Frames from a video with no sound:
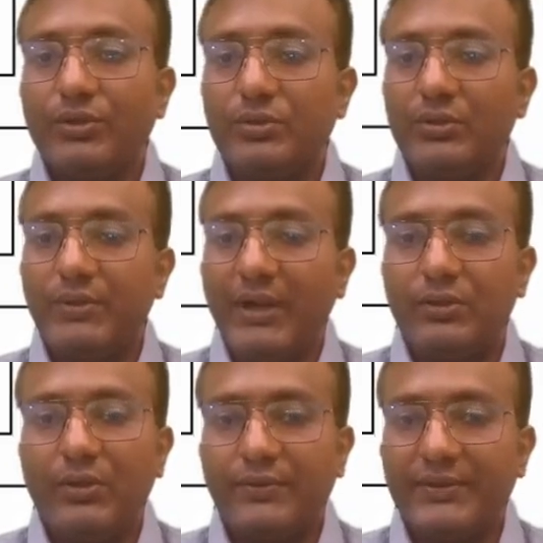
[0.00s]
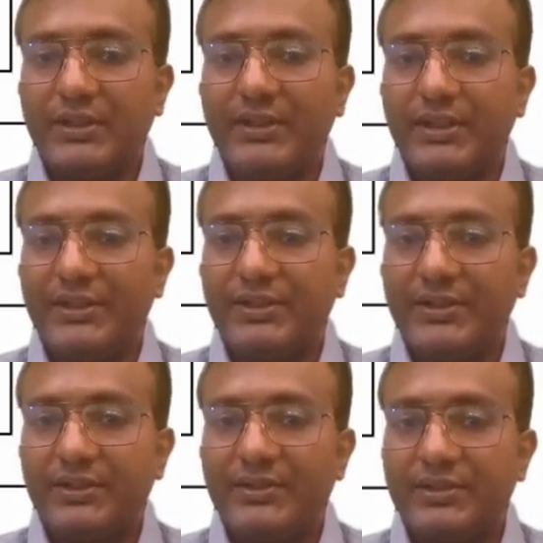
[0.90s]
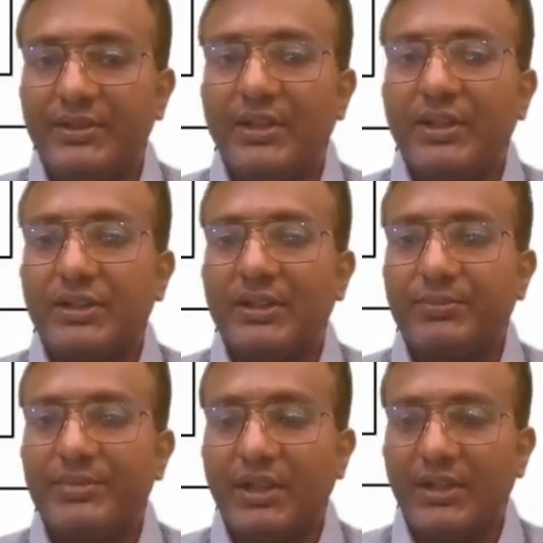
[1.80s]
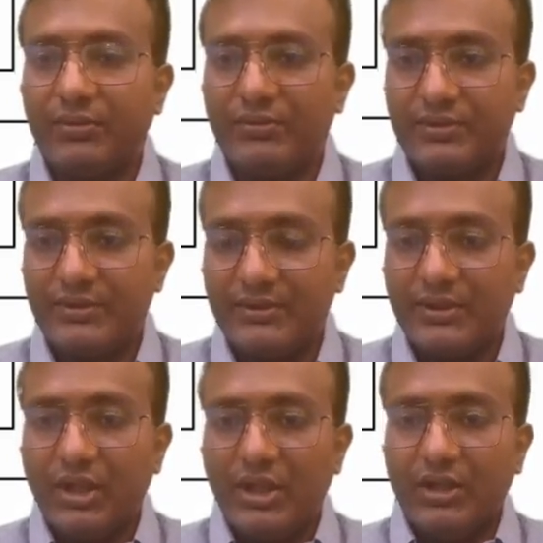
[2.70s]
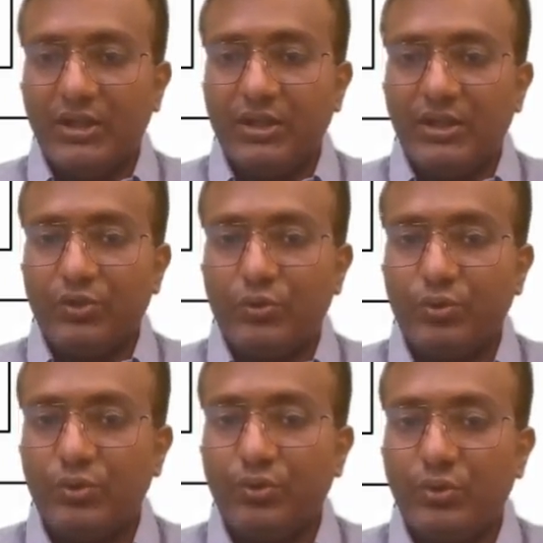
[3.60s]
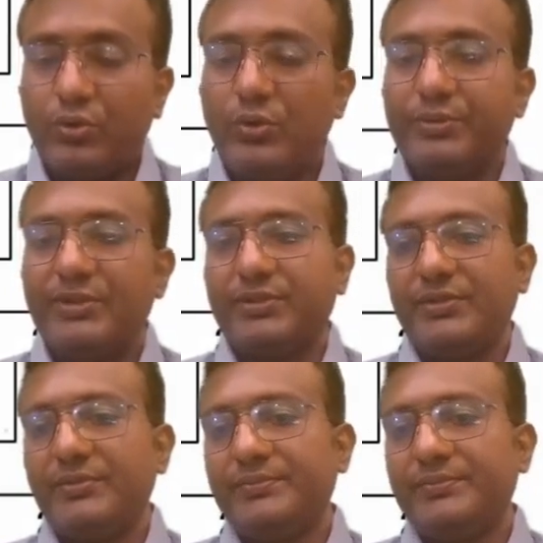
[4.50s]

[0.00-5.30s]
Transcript: so the value of third resistance comes around 2 ohms.